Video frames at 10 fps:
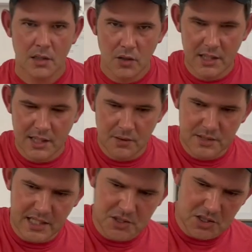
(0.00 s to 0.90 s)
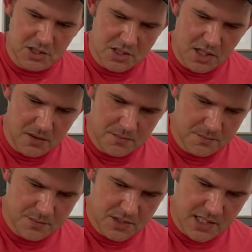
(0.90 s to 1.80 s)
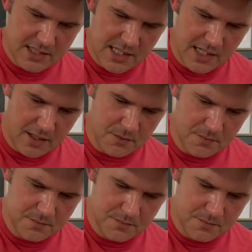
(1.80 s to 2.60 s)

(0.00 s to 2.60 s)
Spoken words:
Go ahead and hit it with that cheese, y'all. Check that out.